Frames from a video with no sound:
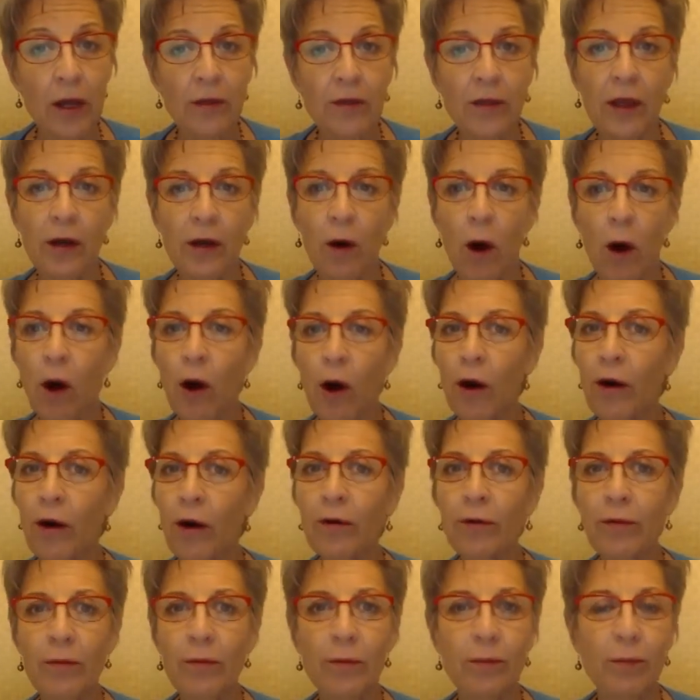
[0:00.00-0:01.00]
that
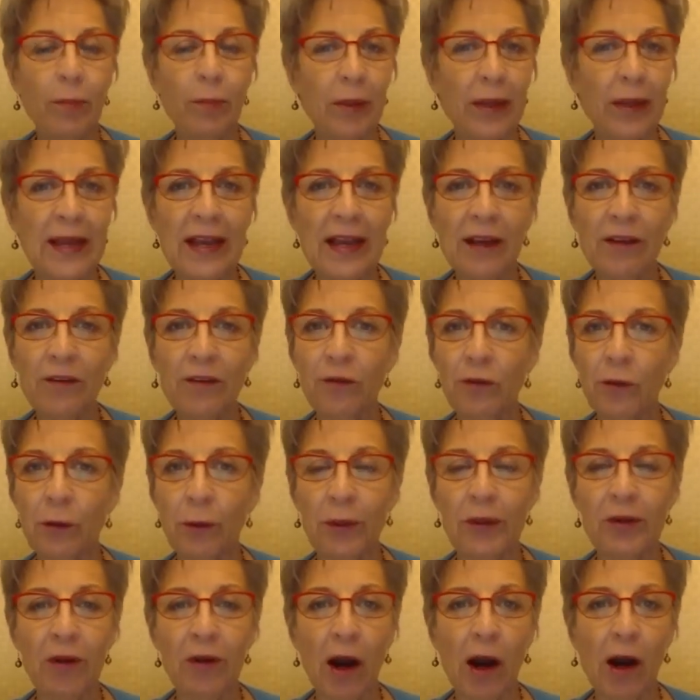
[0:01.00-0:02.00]
our plans for
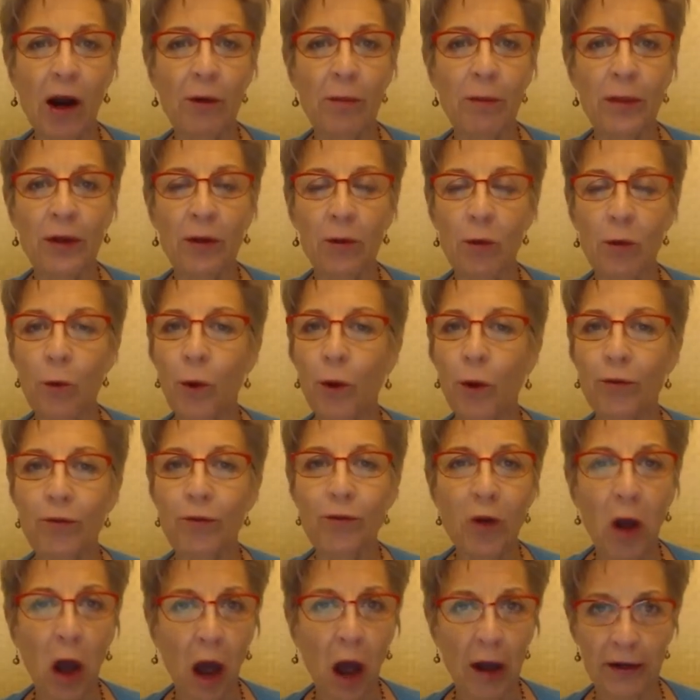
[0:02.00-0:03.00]
retirement were
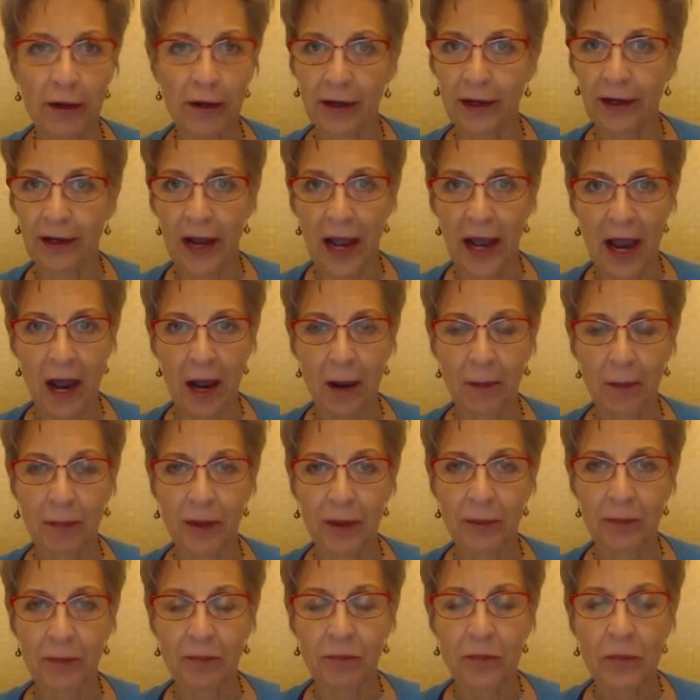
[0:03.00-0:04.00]
not going to
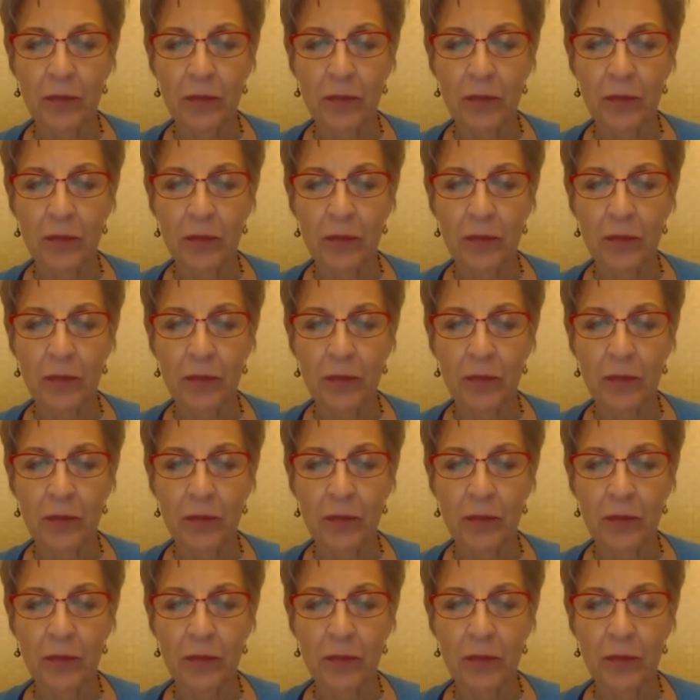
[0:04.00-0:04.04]
happen.